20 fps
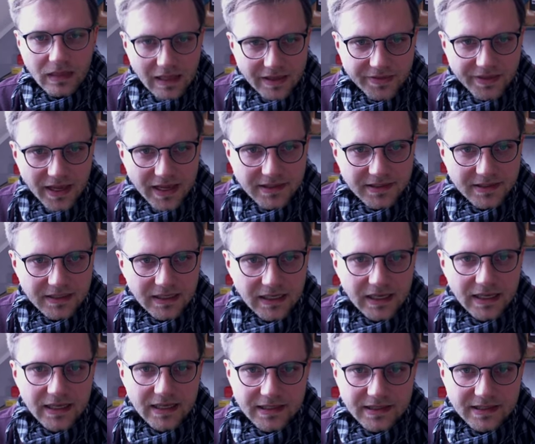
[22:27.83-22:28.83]
that
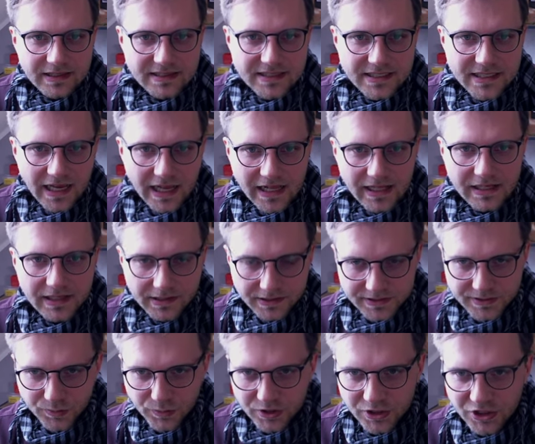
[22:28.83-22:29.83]
the
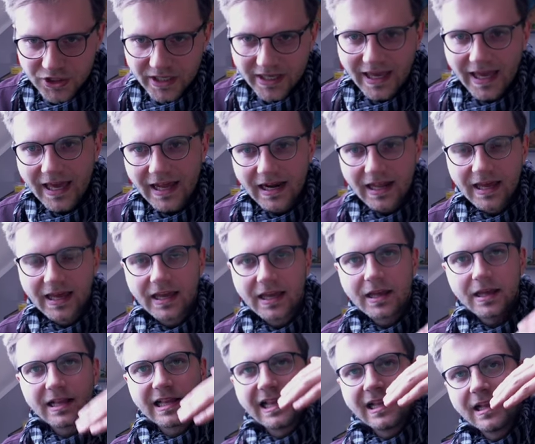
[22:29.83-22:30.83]
cells which get
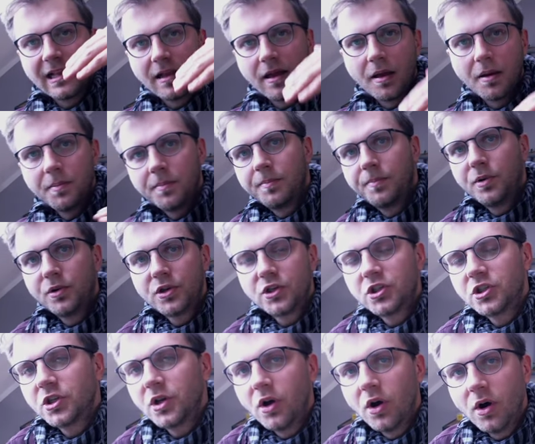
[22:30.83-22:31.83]
like
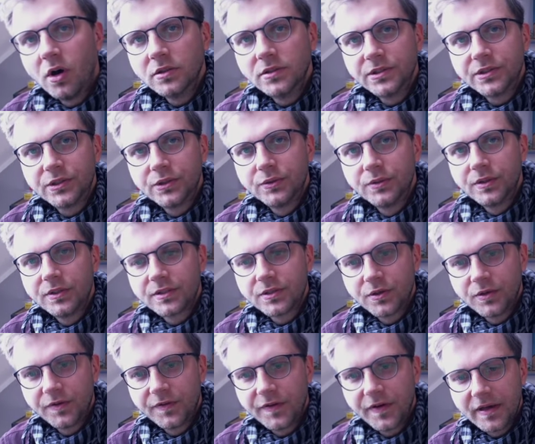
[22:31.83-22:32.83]
pushed onto the
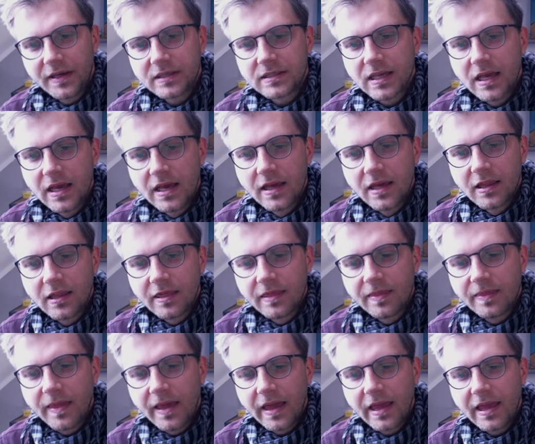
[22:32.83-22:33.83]
surface,
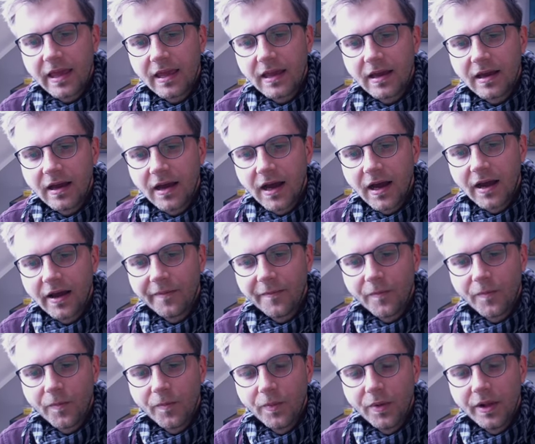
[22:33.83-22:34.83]
they
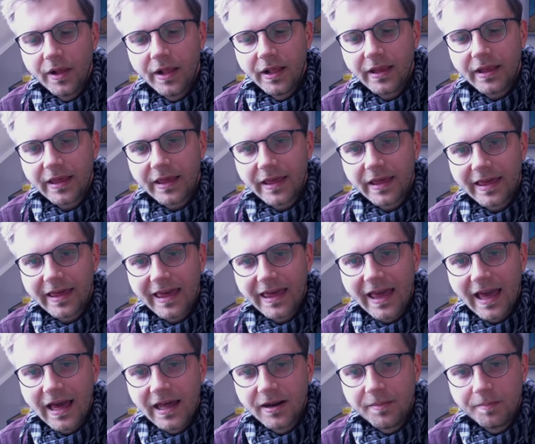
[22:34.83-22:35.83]
will
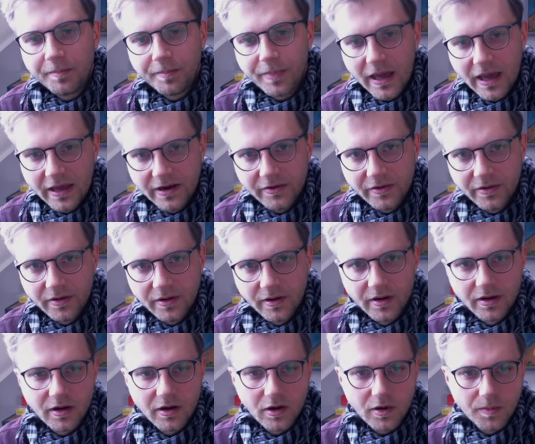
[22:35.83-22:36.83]
get a better
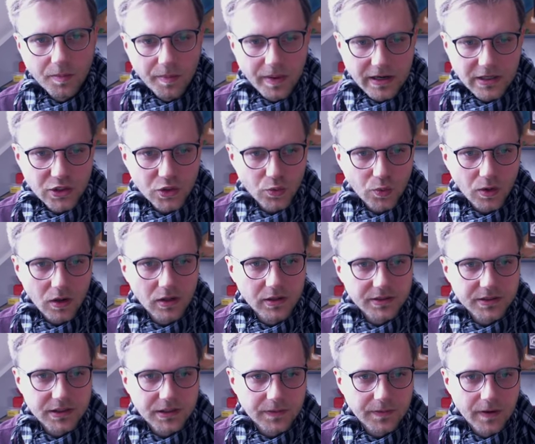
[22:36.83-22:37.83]
mesh
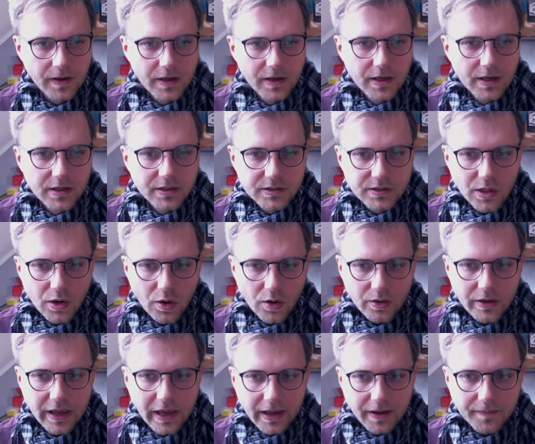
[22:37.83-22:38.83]
quality. So,
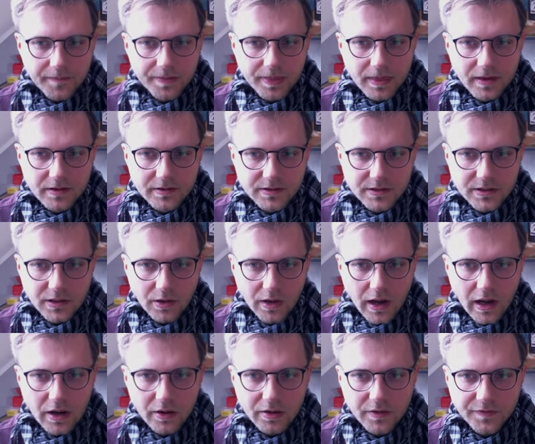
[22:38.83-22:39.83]
okay, so
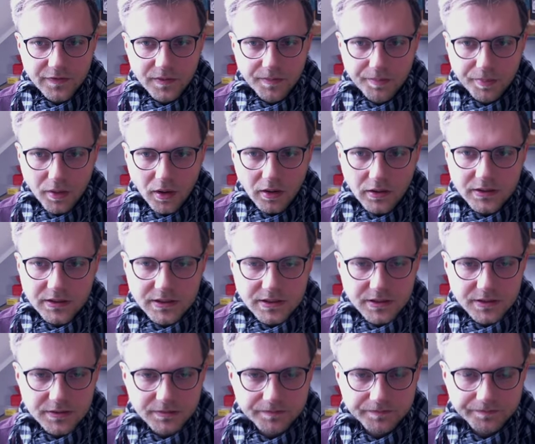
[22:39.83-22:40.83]
out of the
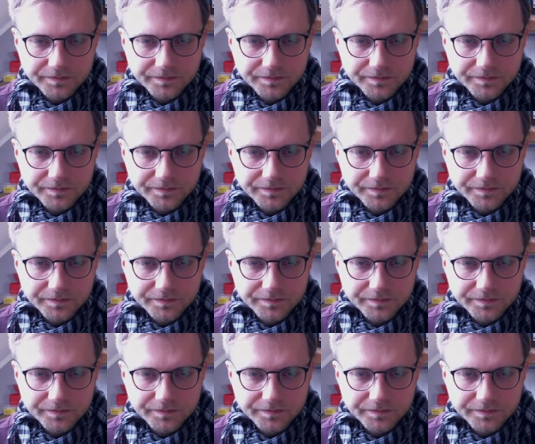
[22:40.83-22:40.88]
box,